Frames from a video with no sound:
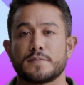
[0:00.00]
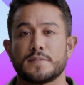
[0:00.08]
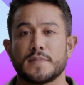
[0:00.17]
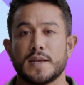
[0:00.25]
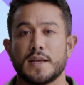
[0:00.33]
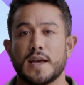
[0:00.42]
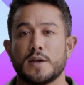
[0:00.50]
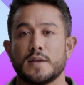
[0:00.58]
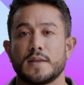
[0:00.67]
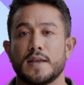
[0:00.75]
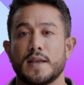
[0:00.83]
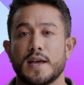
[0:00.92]
The
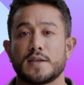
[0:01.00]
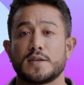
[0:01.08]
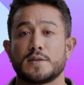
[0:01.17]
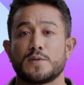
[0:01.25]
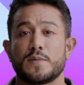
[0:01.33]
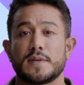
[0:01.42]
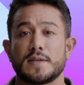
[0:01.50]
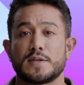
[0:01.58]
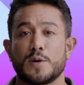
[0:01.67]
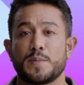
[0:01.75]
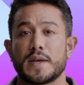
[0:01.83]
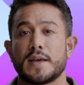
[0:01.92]
inherent connections with these
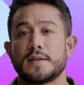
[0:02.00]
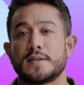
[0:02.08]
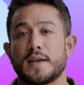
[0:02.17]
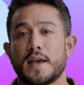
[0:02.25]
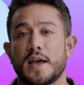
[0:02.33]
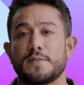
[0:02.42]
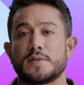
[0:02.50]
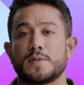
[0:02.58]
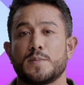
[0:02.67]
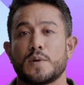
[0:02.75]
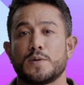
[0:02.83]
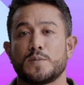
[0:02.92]
domains have
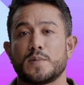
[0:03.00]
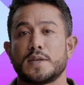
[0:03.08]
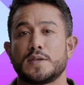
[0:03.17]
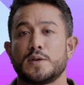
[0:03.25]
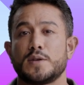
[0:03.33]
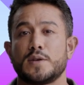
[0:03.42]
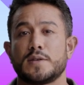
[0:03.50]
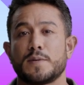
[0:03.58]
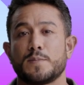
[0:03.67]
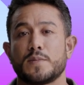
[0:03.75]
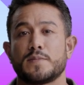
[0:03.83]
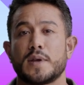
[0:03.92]
spurred researchers
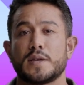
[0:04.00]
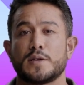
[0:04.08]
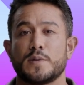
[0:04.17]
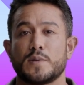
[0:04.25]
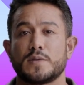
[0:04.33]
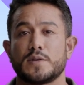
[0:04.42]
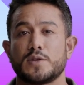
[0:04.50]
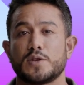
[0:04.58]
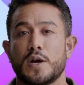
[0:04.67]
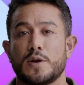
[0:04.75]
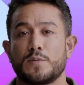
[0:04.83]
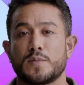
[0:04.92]
and professionals to
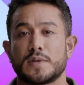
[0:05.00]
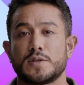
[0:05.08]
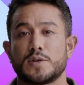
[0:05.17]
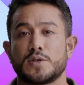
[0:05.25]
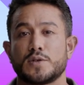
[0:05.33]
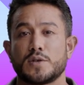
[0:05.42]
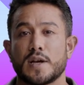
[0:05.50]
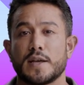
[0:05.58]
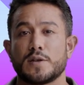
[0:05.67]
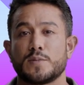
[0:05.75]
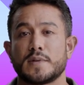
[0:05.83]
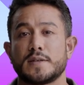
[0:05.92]
chart research
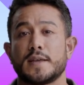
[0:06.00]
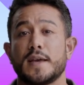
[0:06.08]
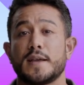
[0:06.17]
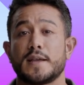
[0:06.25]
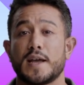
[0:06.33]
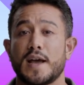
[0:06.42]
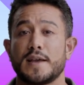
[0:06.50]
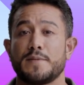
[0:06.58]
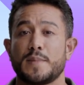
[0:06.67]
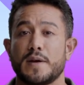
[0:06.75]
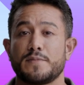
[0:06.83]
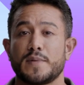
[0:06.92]
trajectories
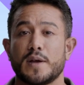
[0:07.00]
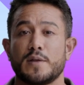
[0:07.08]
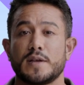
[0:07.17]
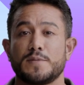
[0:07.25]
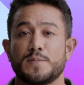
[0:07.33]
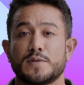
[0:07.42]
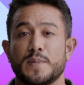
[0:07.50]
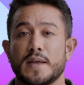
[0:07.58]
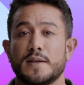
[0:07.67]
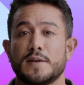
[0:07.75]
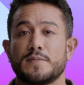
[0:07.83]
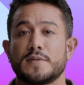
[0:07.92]
guided by various
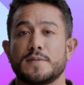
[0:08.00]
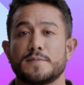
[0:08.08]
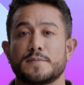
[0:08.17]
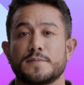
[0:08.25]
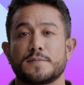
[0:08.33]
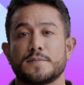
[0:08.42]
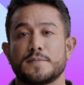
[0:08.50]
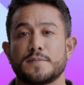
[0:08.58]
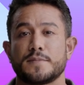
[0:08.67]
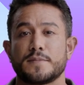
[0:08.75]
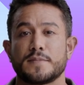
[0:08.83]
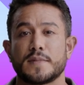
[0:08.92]
perspectives.
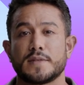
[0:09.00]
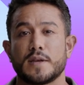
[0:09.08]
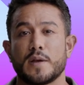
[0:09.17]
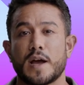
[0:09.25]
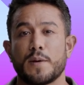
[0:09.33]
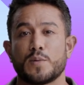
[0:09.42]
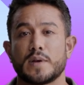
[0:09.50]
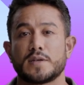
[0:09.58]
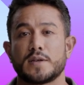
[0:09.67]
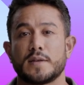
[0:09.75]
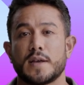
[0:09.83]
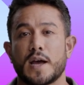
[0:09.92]
This
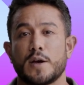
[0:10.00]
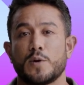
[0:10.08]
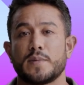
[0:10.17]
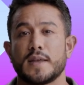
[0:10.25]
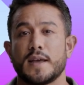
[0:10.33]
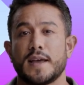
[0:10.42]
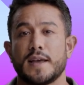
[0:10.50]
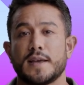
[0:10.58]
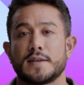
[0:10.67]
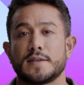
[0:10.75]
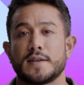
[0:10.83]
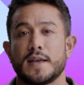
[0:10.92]
collaboration not only
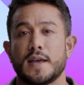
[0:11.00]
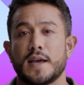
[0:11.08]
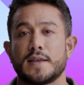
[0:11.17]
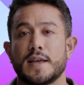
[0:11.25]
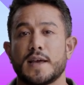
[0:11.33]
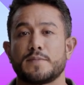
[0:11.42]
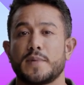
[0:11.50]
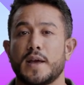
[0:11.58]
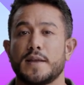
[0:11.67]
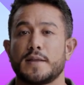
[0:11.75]
aids in identifying